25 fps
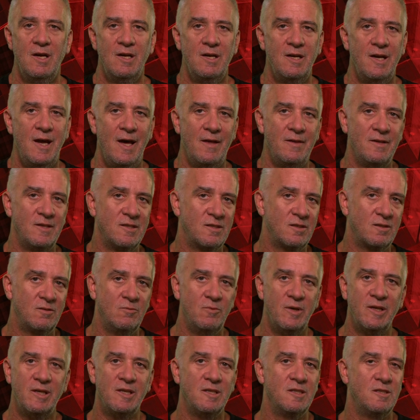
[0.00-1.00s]
Now,
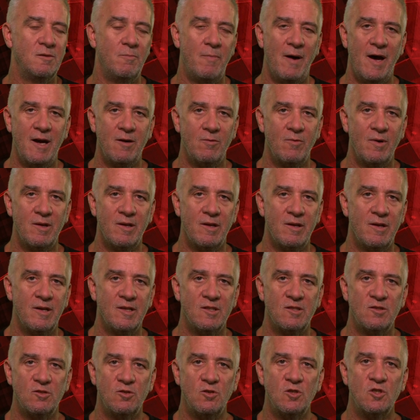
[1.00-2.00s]
we can debate whether
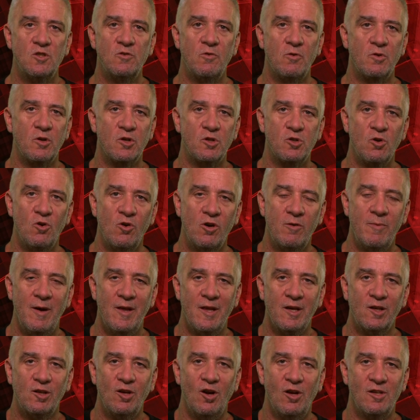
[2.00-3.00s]
it's useful to talk about
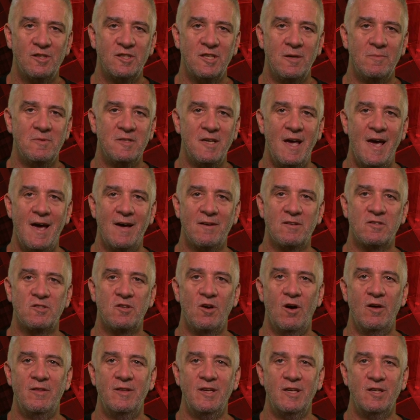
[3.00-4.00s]
the concepts
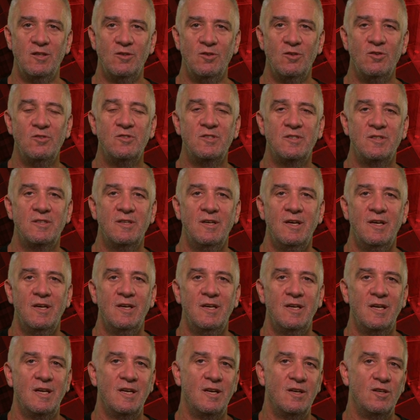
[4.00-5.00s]
outside their use
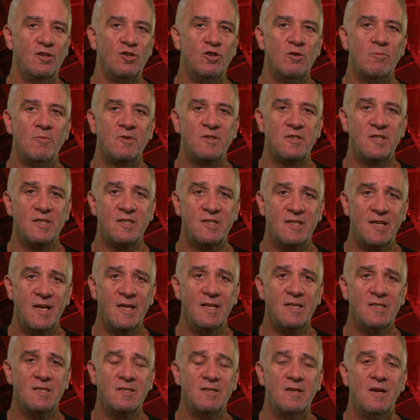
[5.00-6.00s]
in a numeracy
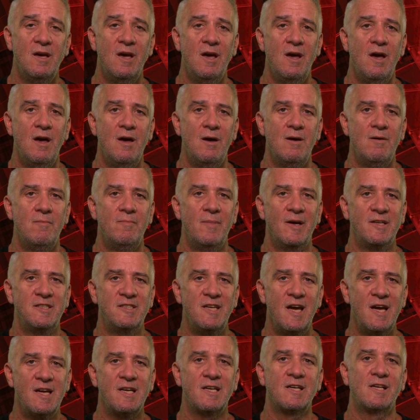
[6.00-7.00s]
sense, but
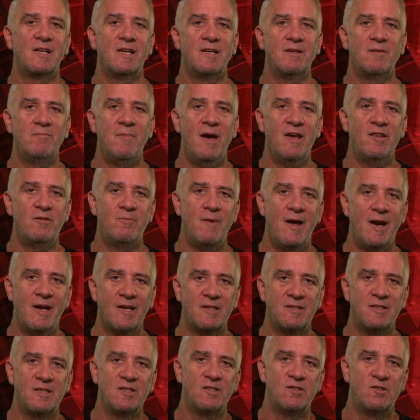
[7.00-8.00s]
technically the
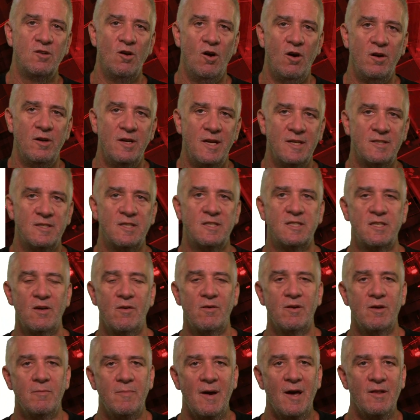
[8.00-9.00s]
mathematics is not
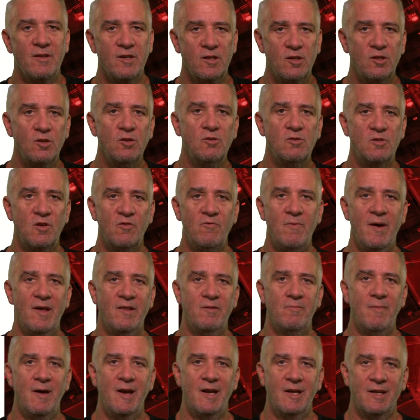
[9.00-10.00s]
necessarily about the use of
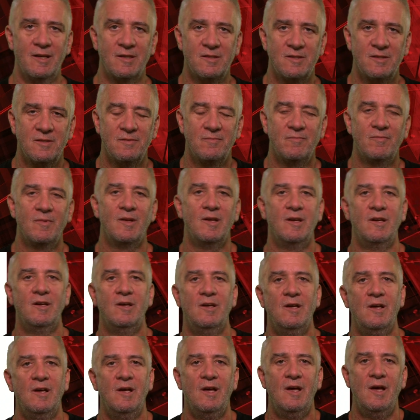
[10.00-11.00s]
mathematics.
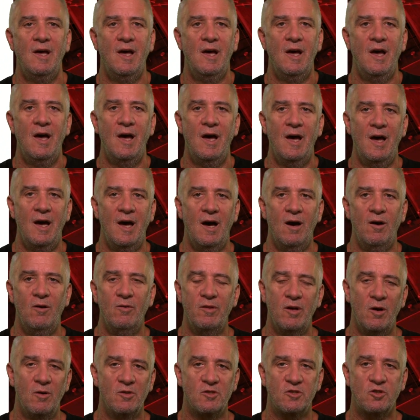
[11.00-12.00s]

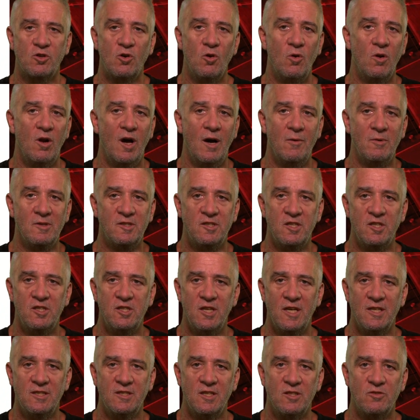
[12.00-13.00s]
Although at school I would
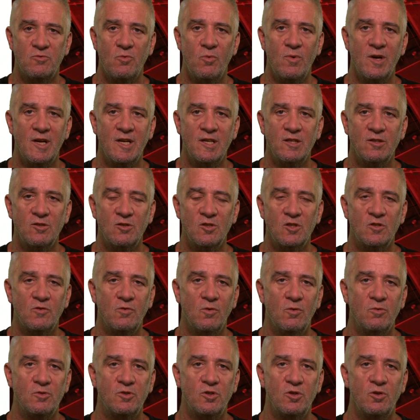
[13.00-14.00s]
suggest it's really
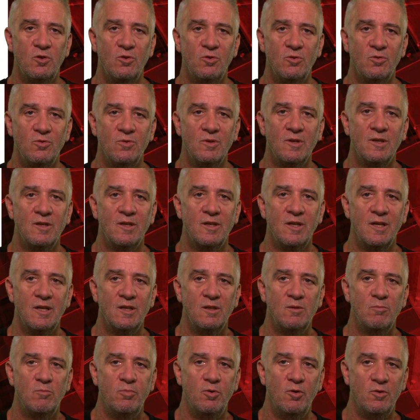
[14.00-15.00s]
useful to
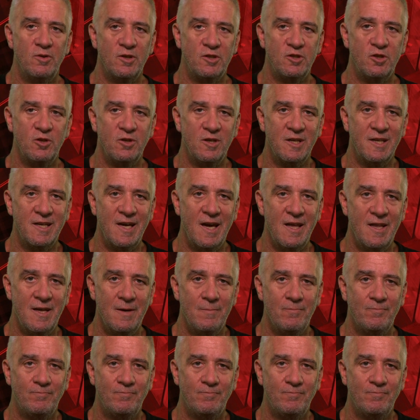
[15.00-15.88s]
put the two together.